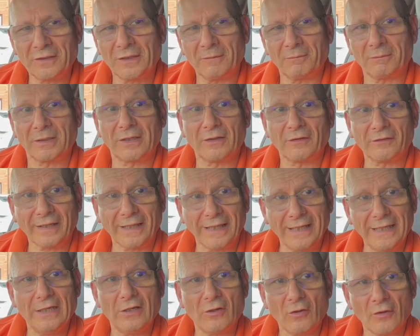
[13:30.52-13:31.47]
because
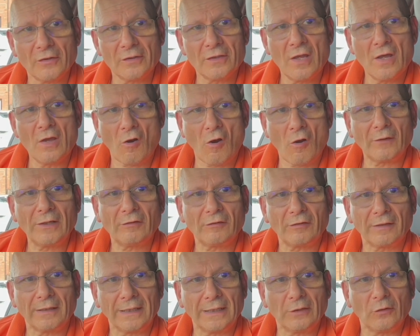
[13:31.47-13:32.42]
Elon,
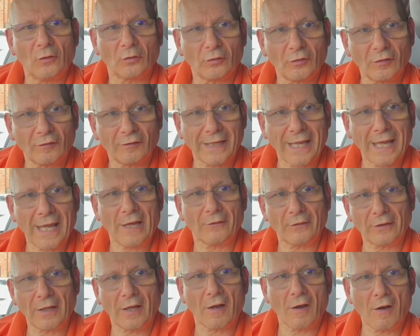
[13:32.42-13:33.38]
eventually you'll just get out of the
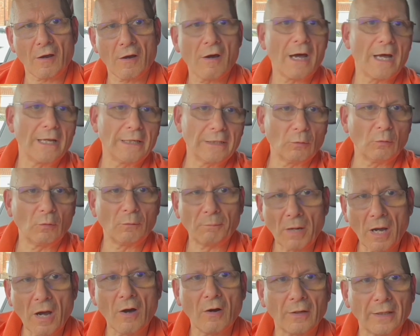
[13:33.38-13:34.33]
car and it will
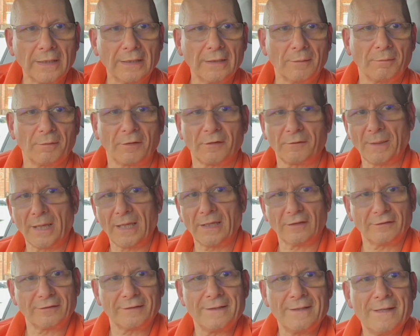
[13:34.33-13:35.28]
park in a
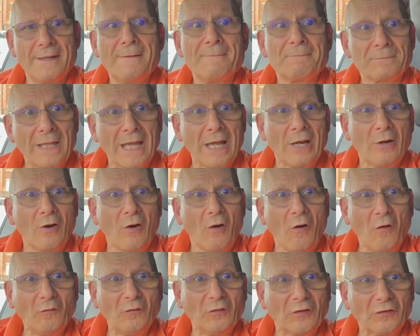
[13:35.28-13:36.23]
space. Now
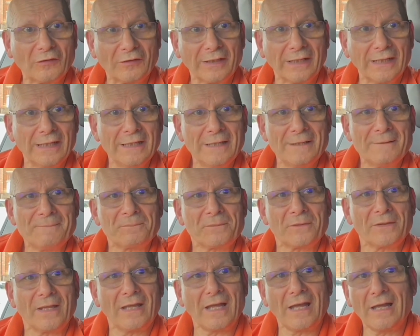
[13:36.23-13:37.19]
obviously
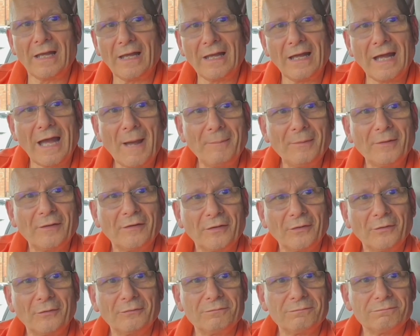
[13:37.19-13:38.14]
up
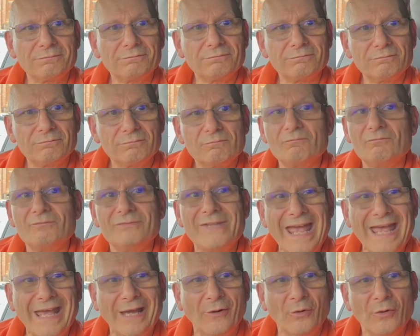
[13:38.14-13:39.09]
until
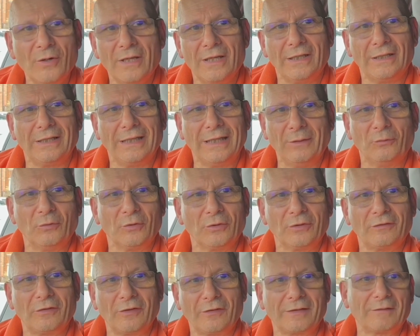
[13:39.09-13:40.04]
now it would
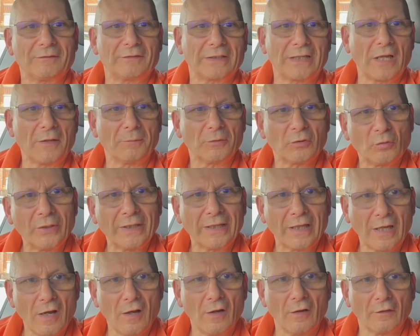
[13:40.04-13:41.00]
just have to go between
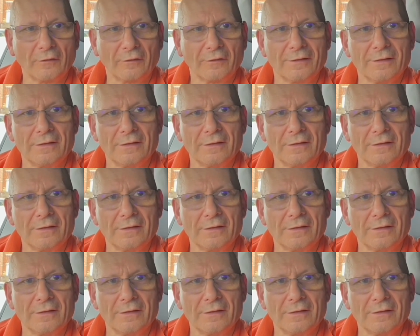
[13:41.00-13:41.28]
cars.